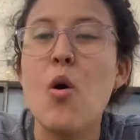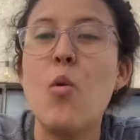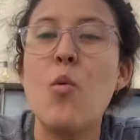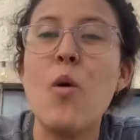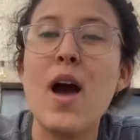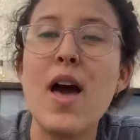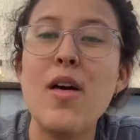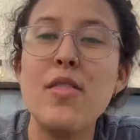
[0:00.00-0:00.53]

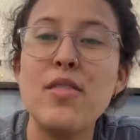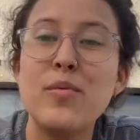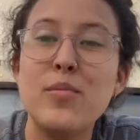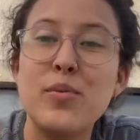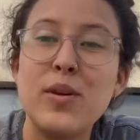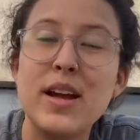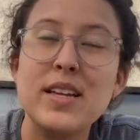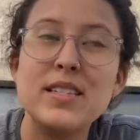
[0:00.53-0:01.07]
while the
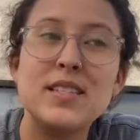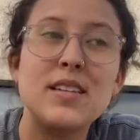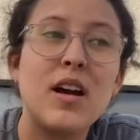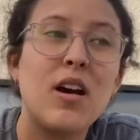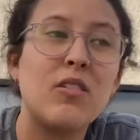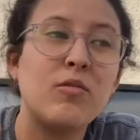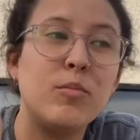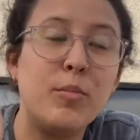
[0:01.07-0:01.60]
price
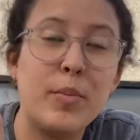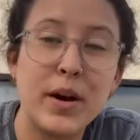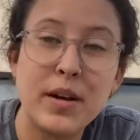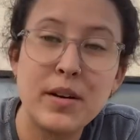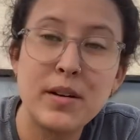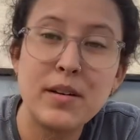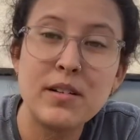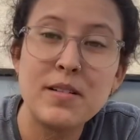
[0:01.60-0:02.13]
of
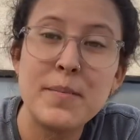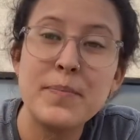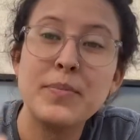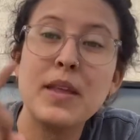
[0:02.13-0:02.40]
butter,